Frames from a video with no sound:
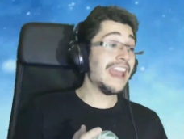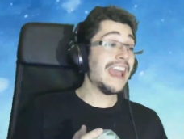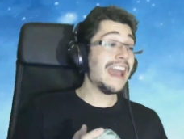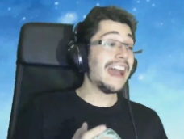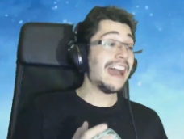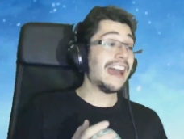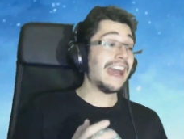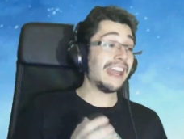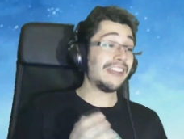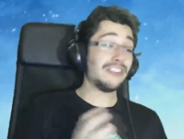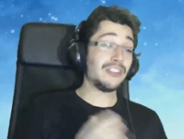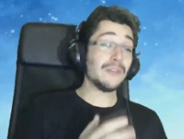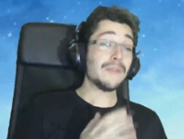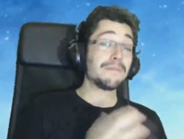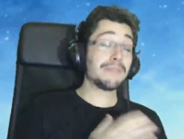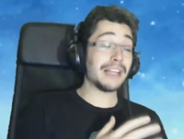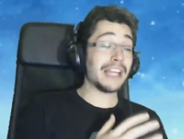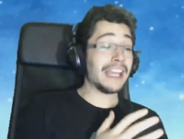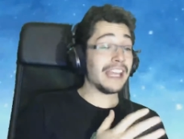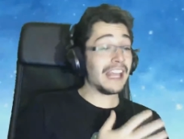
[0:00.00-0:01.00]
I do
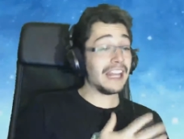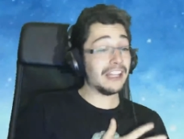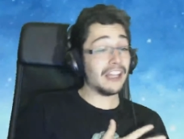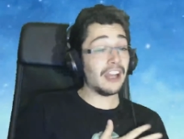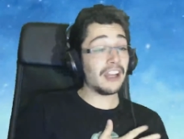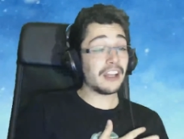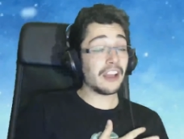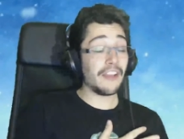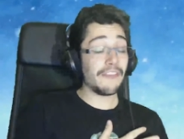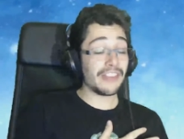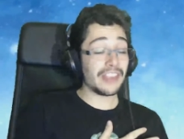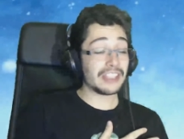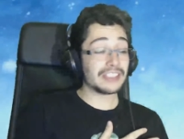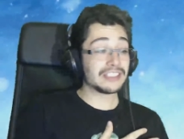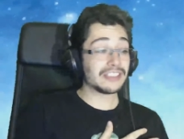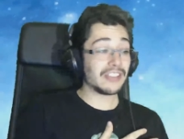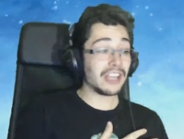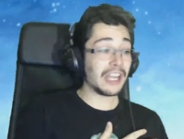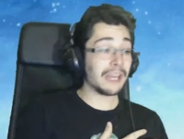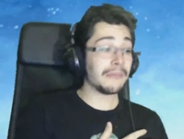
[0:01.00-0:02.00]
play a lot on the
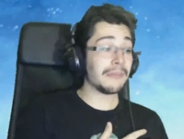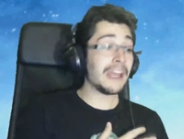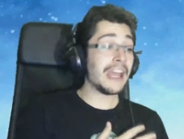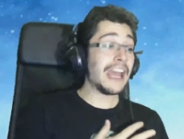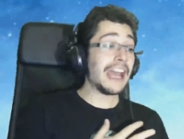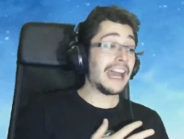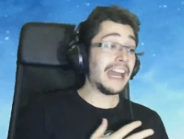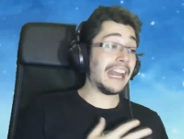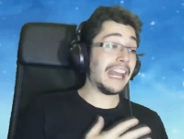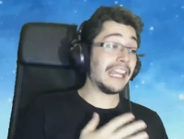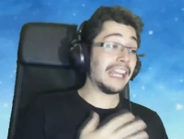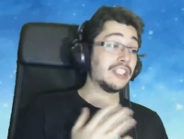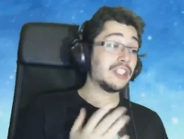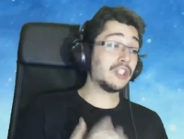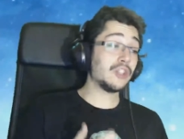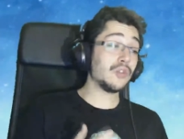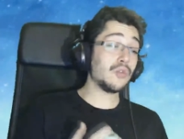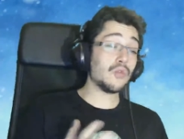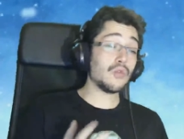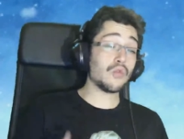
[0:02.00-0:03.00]
stream, and I
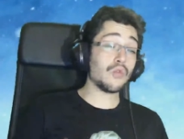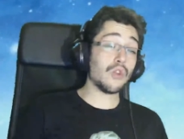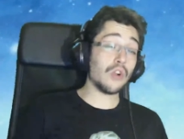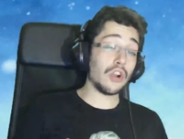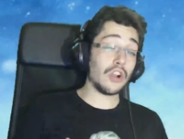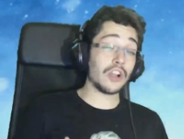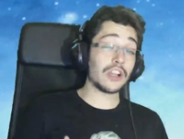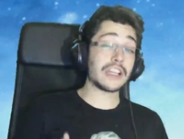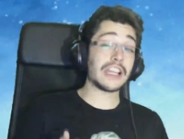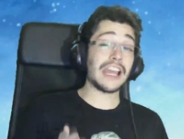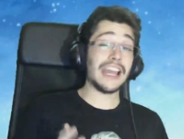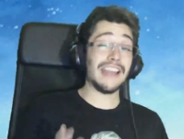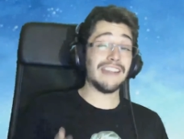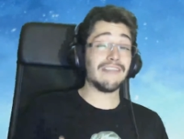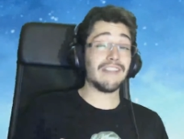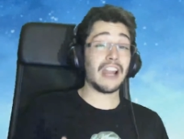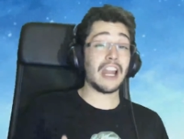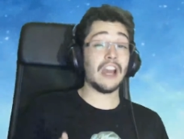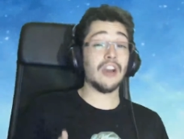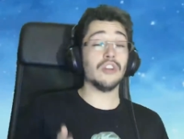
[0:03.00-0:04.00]
do work
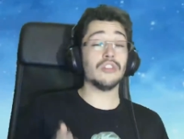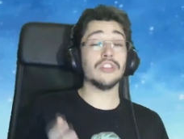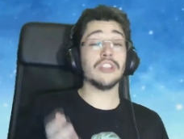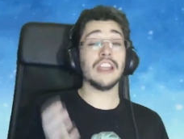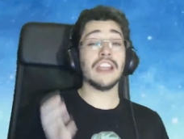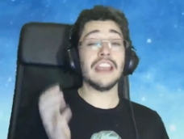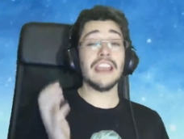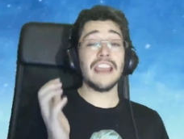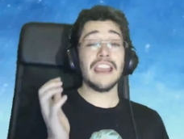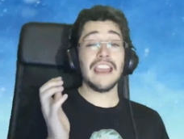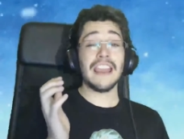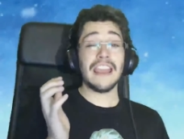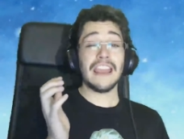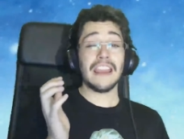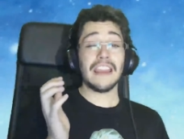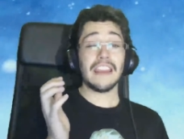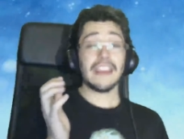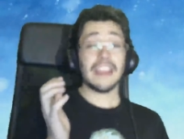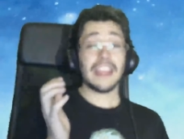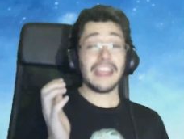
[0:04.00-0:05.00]
around
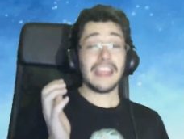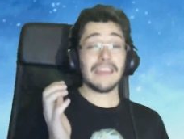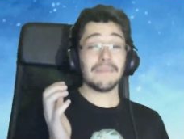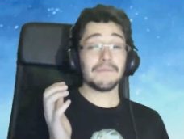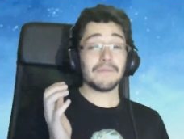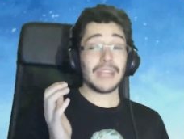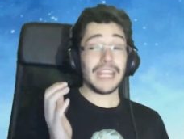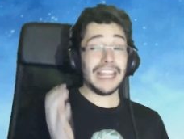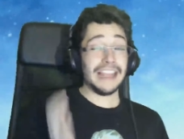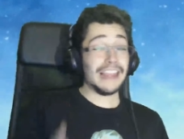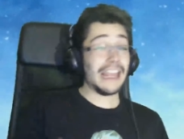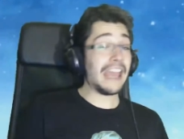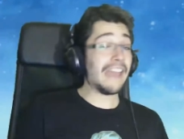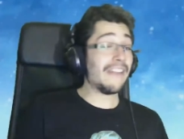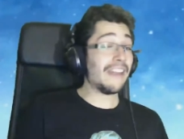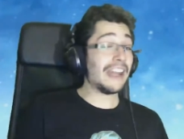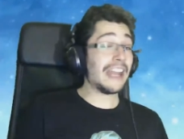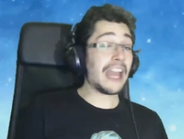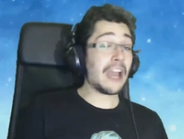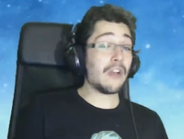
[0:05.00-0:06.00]

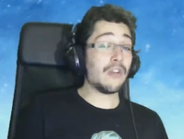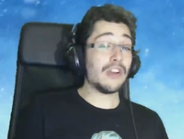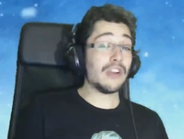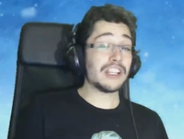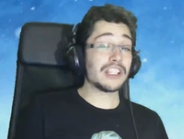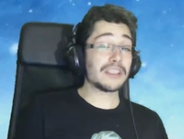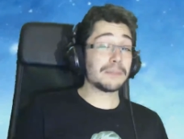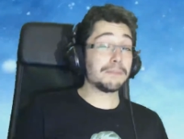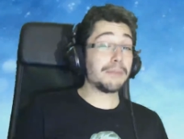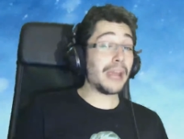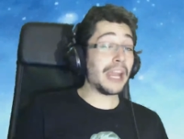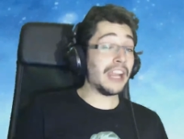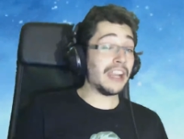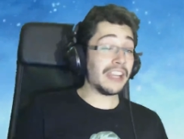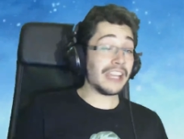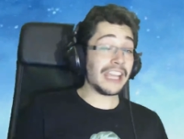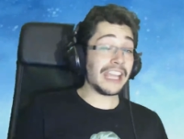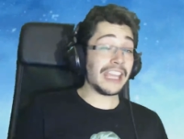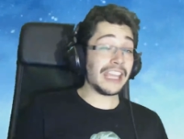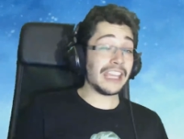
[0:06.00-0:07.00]
11 hours per
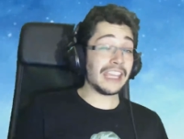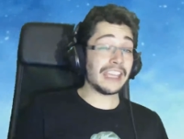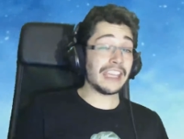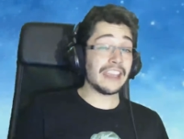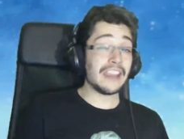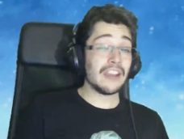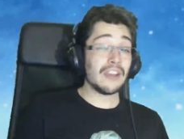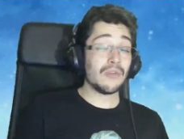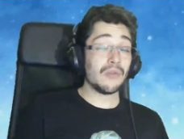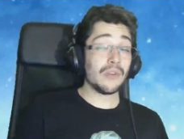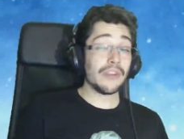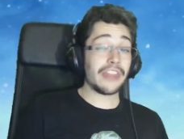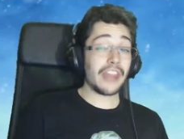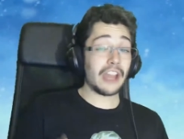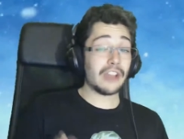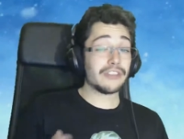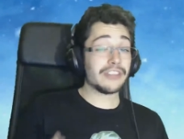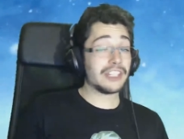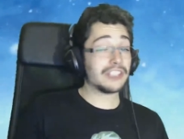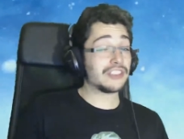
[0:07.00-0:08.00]
day
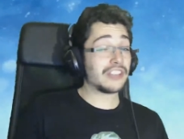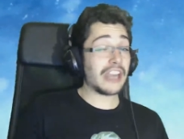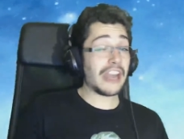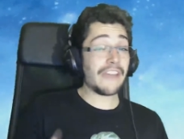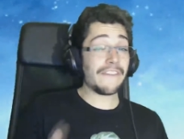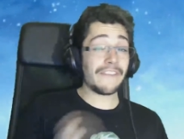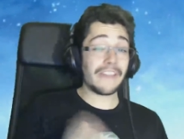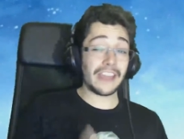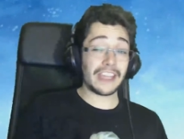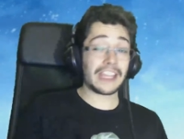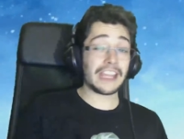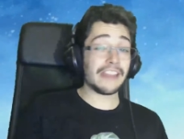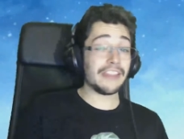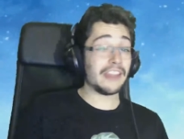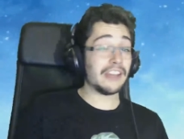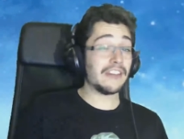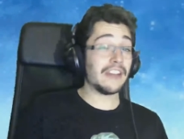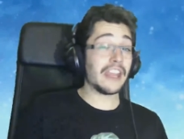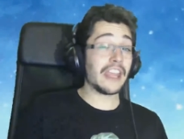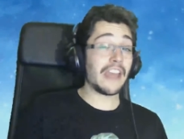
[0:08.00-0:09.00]
without the traffic and
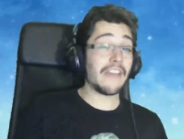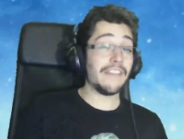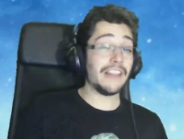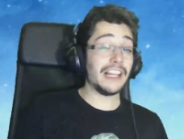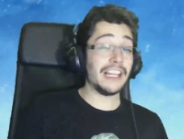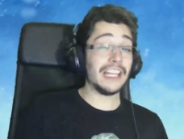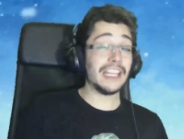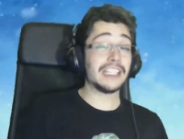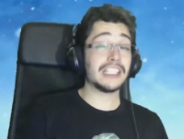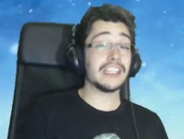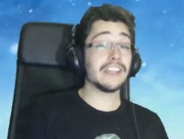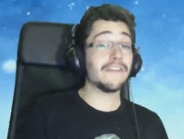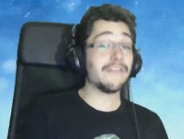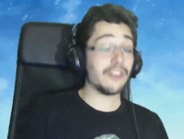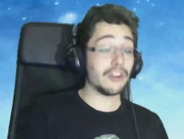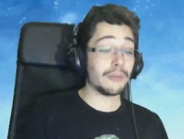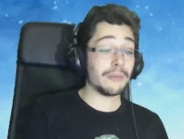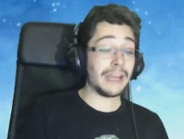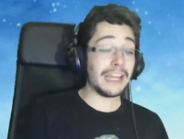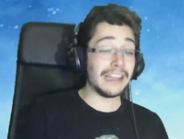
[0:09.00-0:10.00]
the rehability
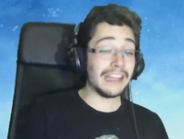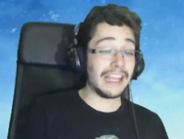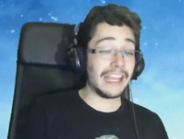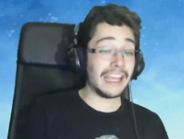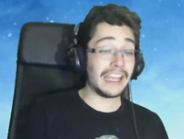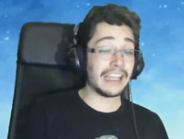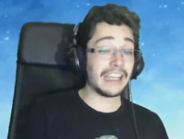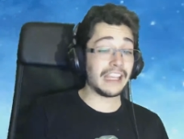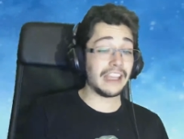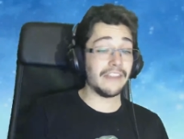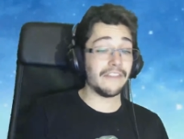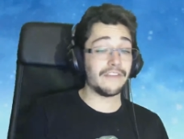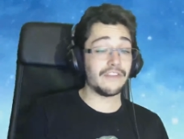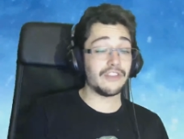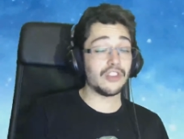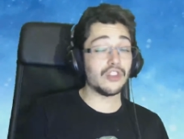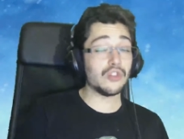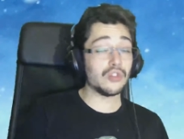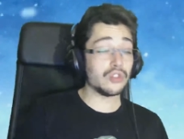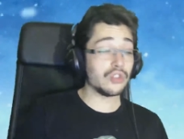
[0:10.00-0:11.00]
for my leg. If
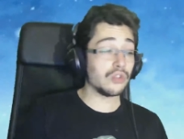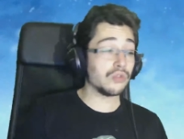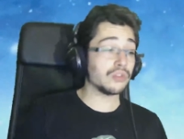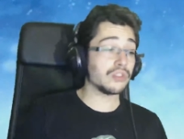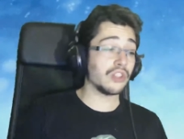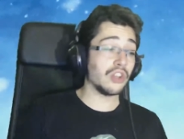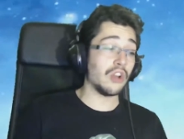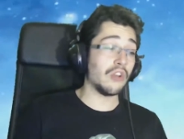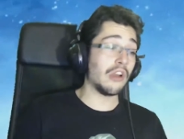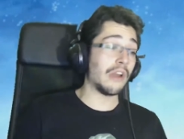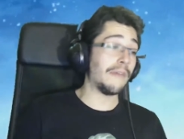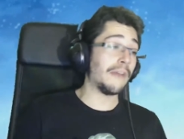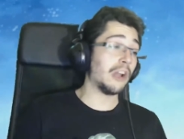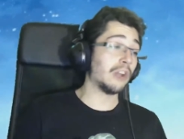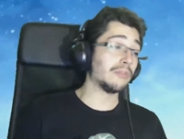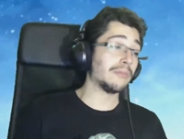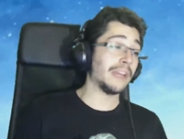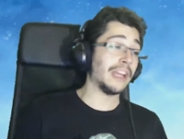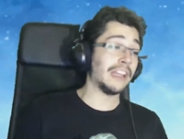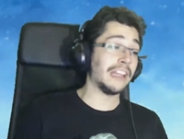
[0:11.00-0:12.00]
you don't know
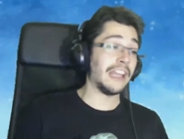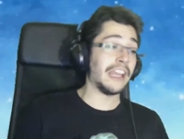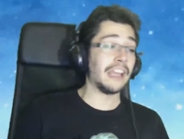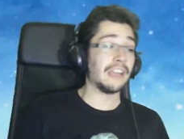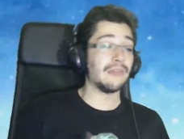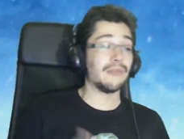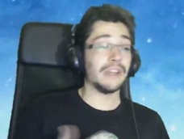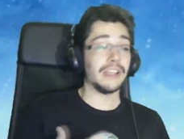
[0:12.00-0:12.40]
about my leg, we